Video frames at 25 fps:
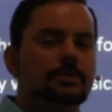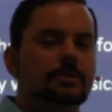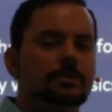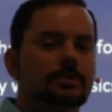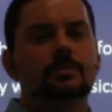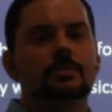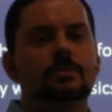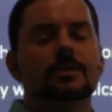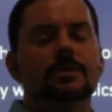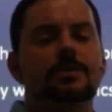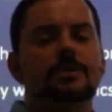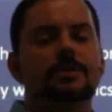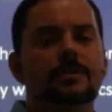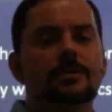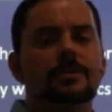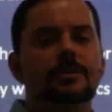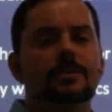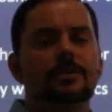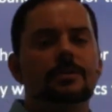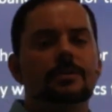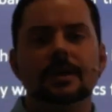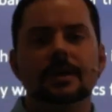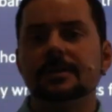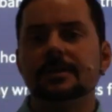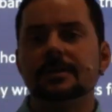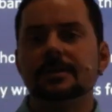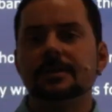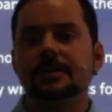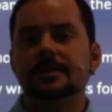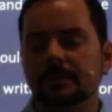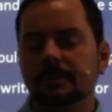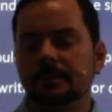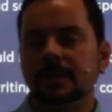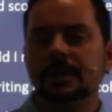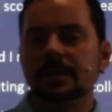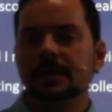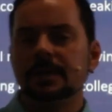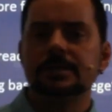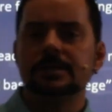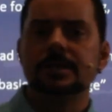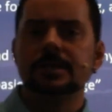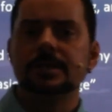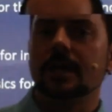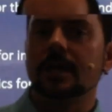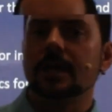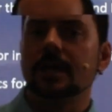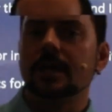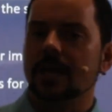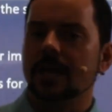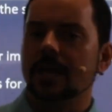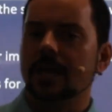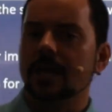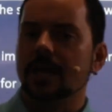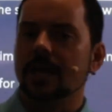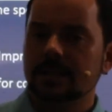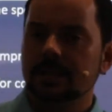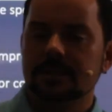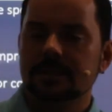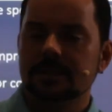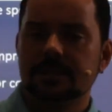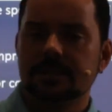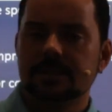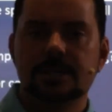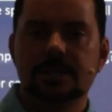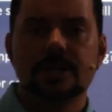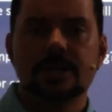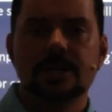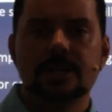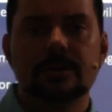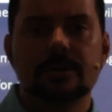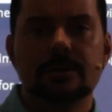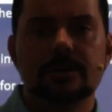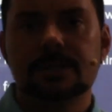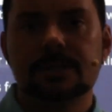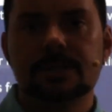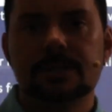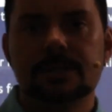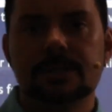with the Dummies and Idiot series? I know